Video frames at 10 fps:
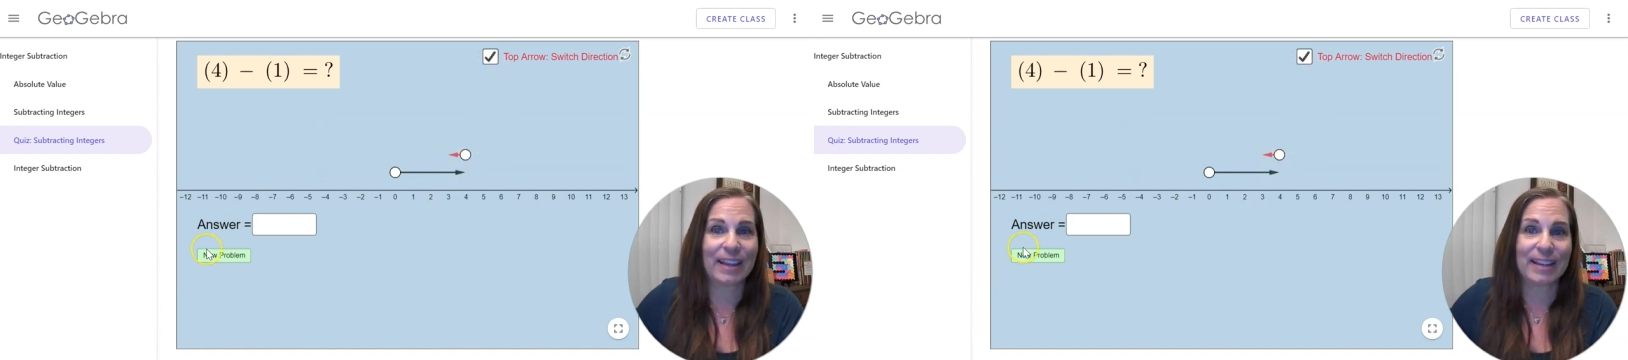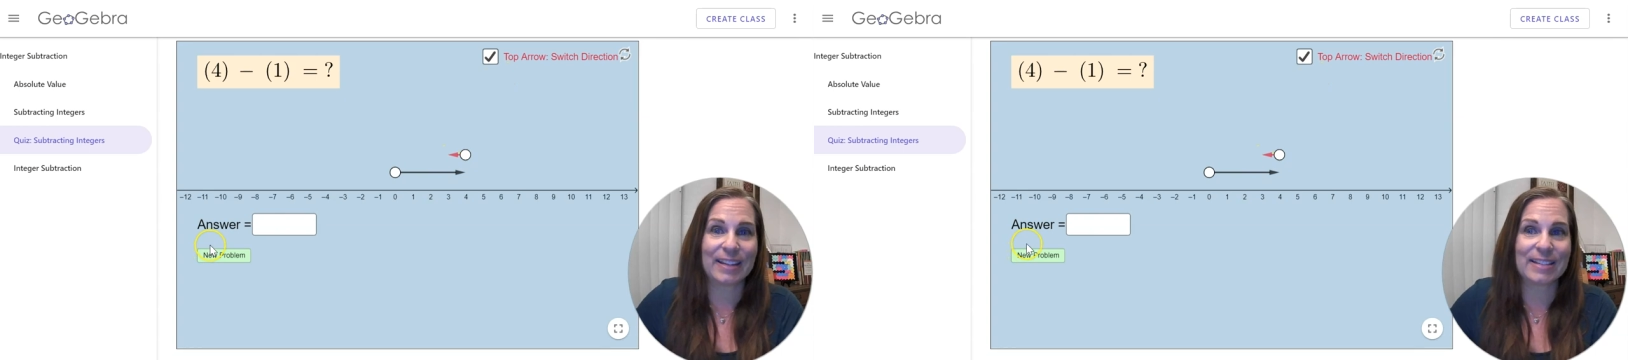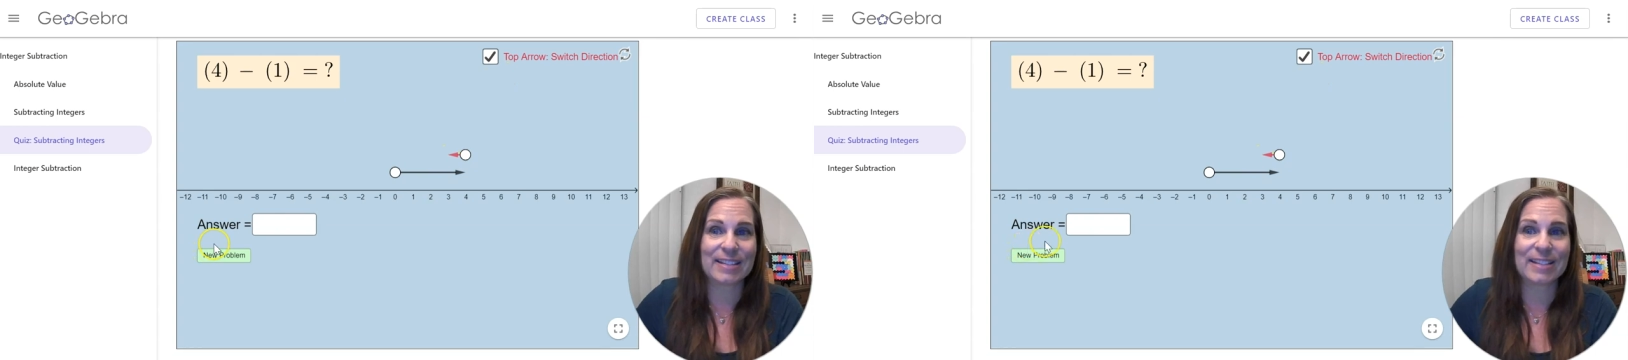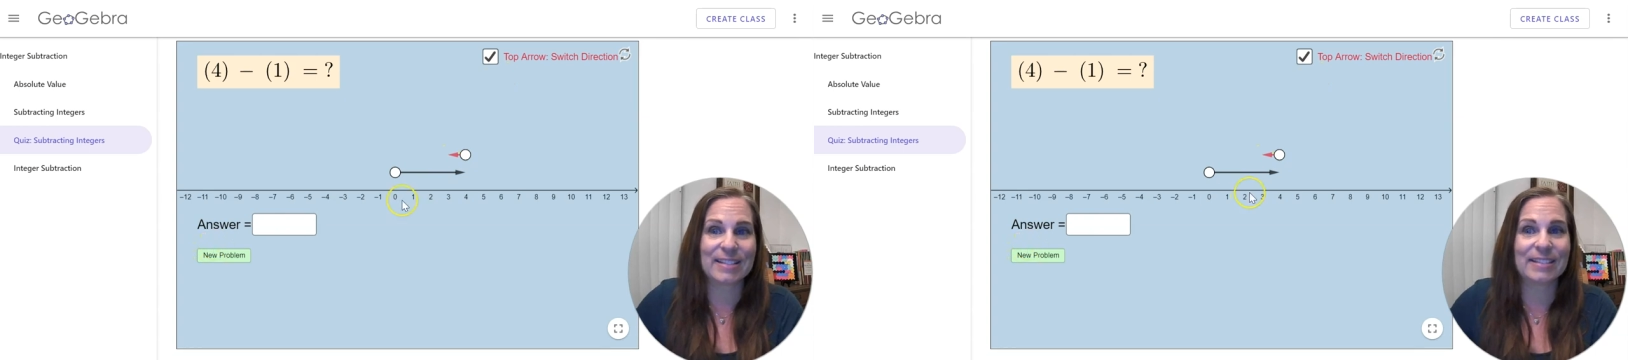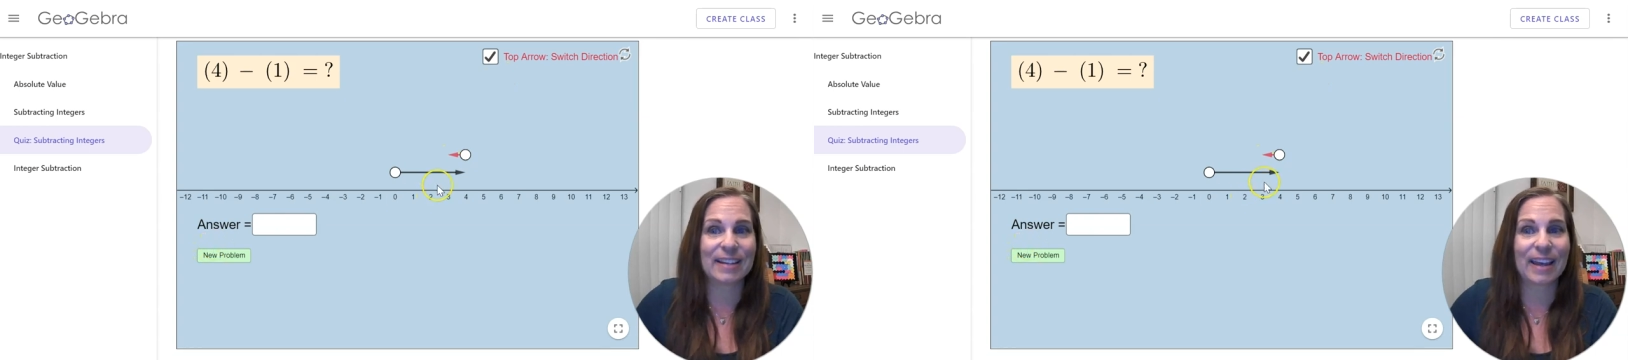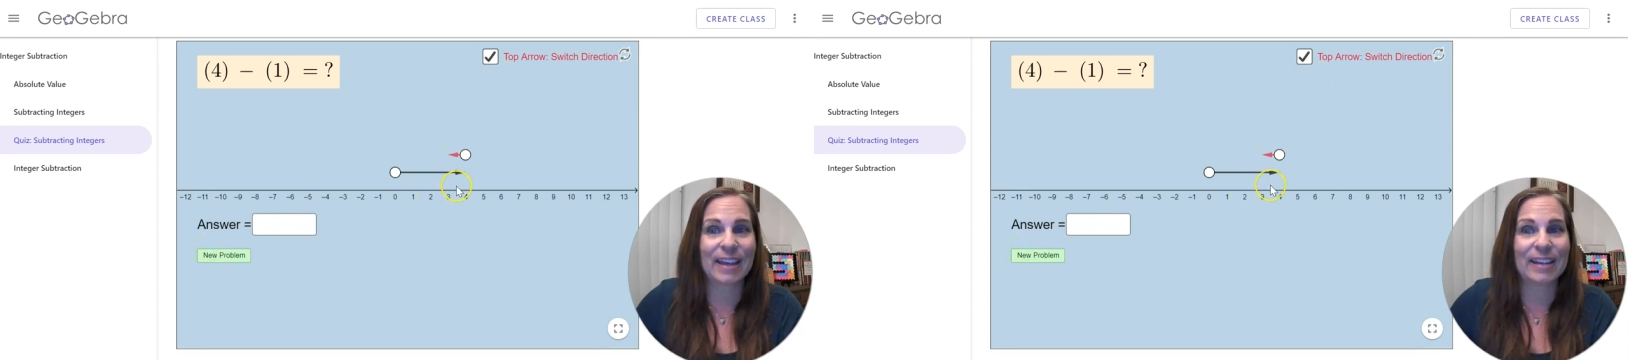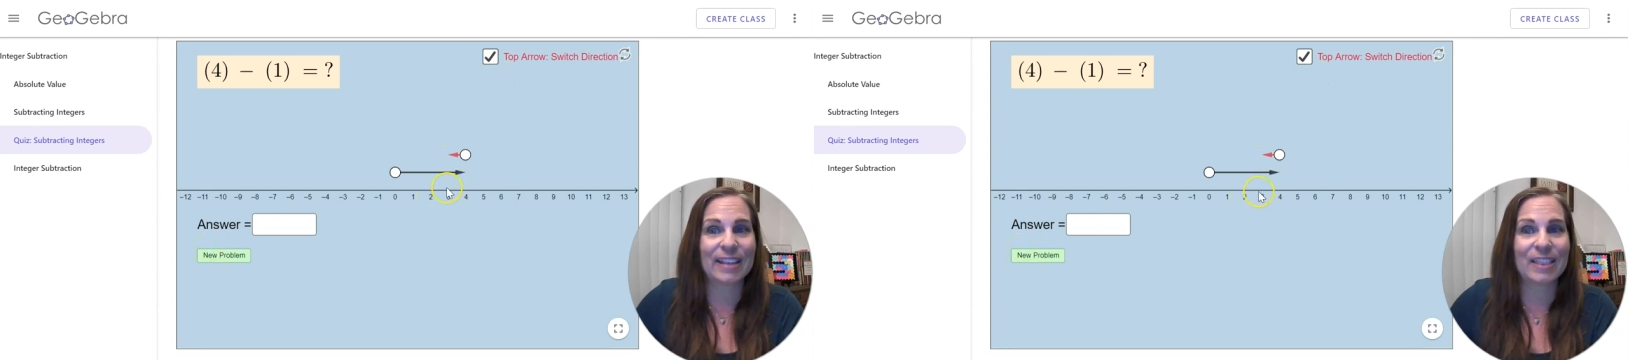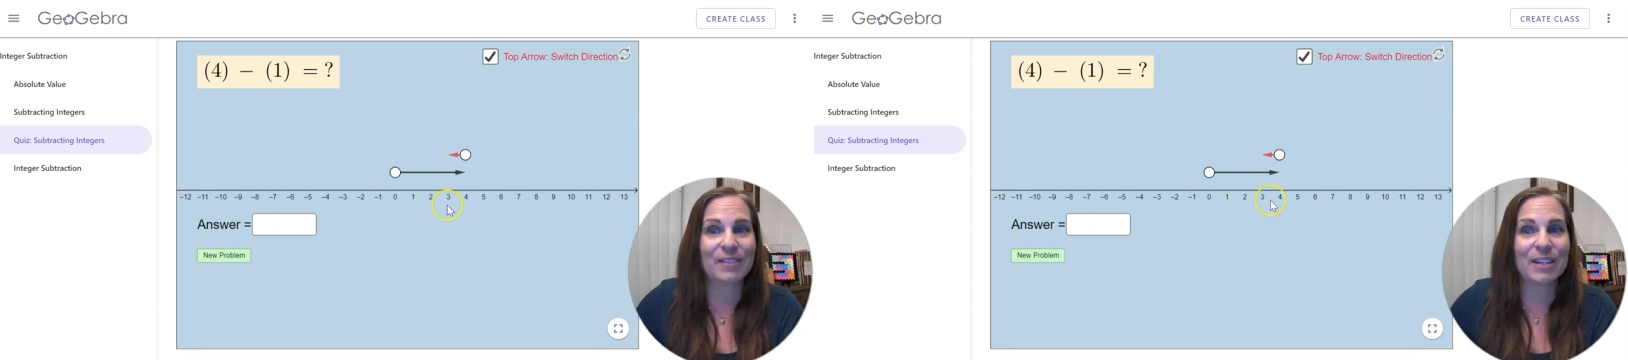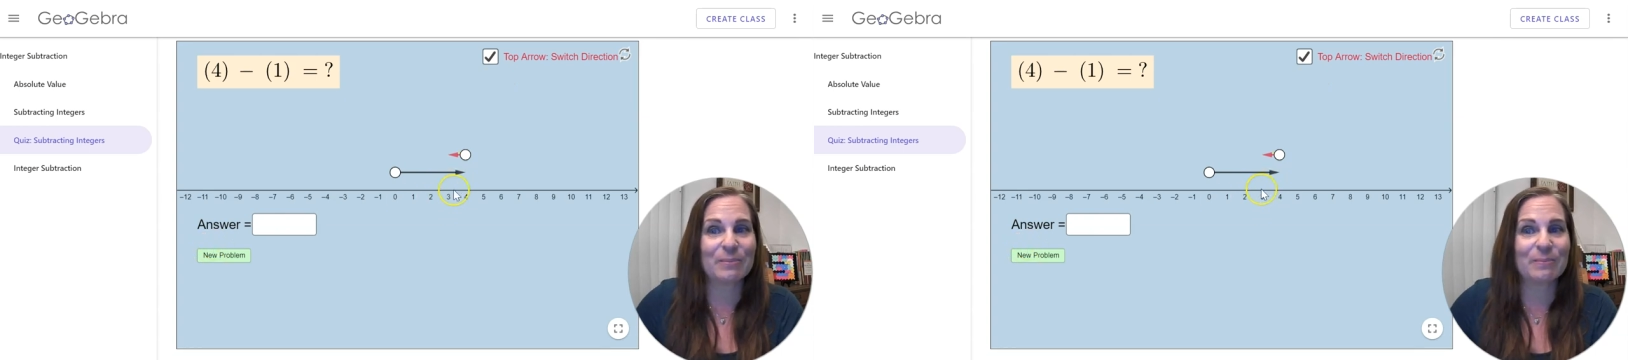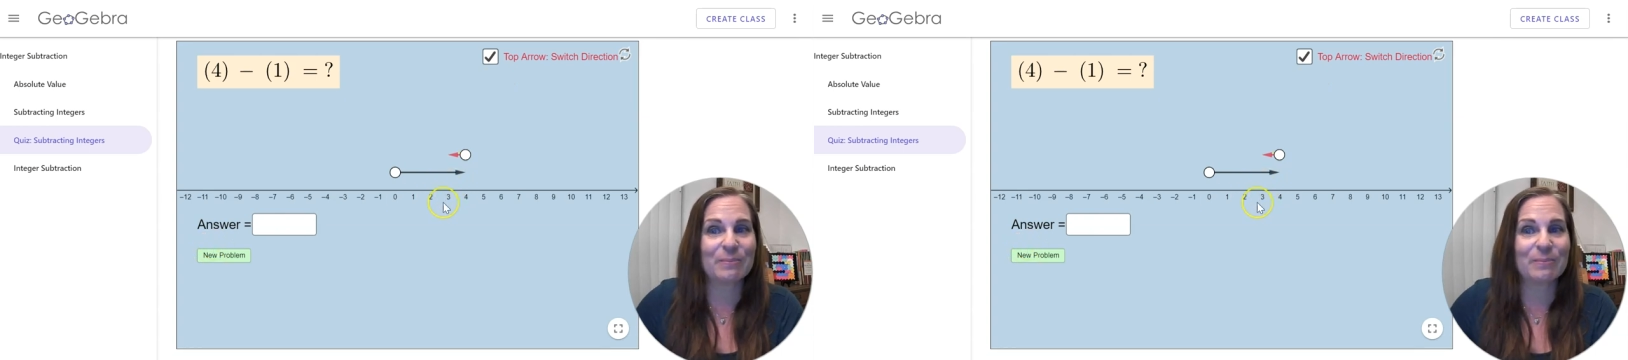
and I get 3.